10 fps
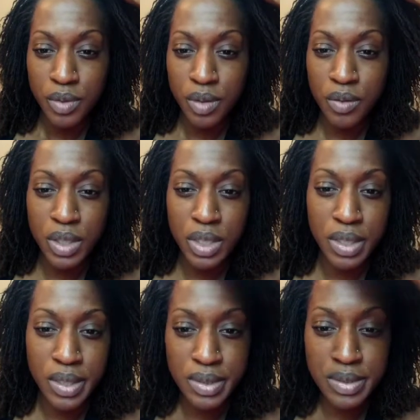Okay
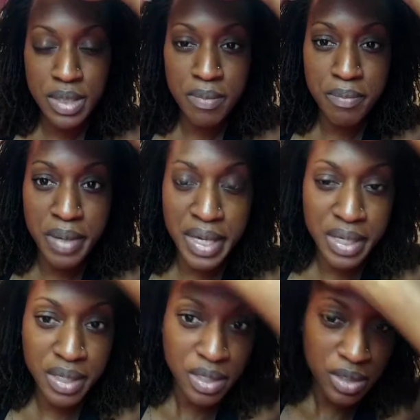guys, I'm back.
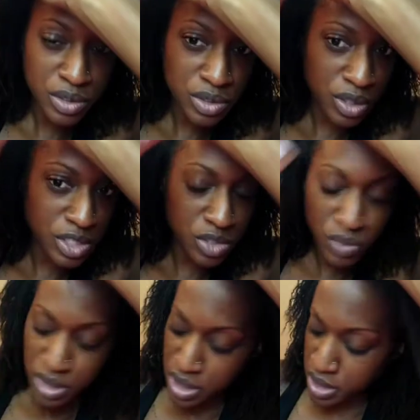So I just
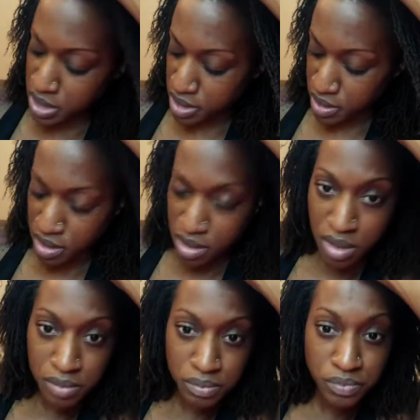went ahead
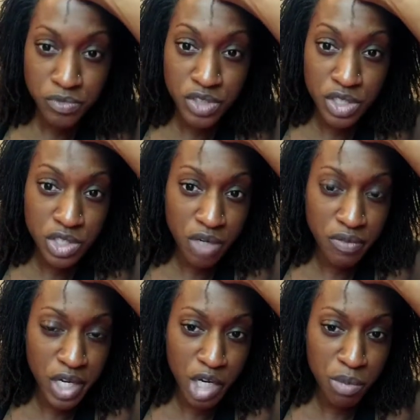and finished off
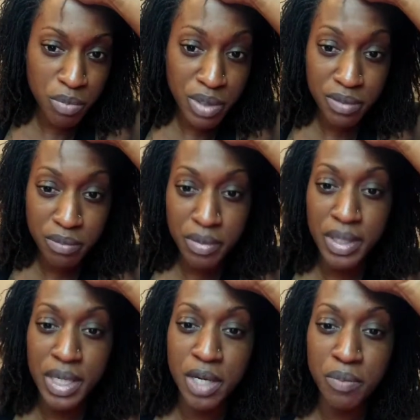camera, my
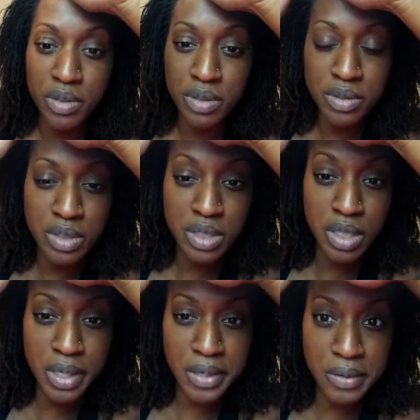camera cut
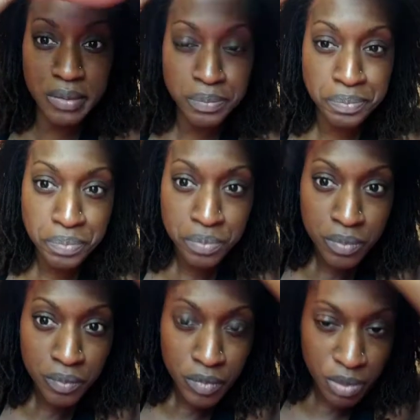out.
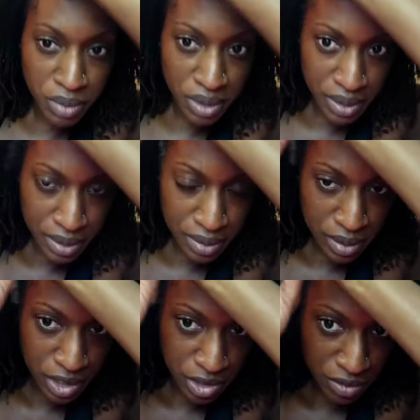But
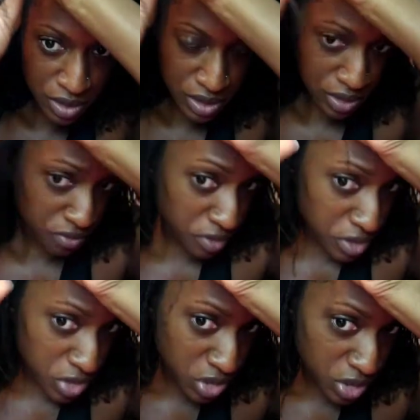here is the
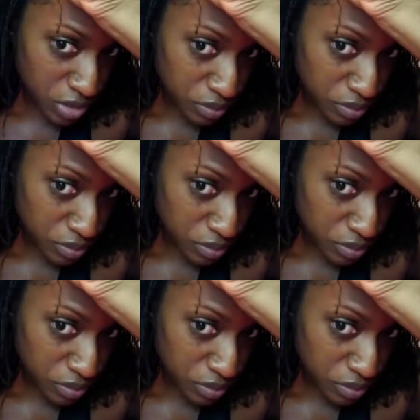finished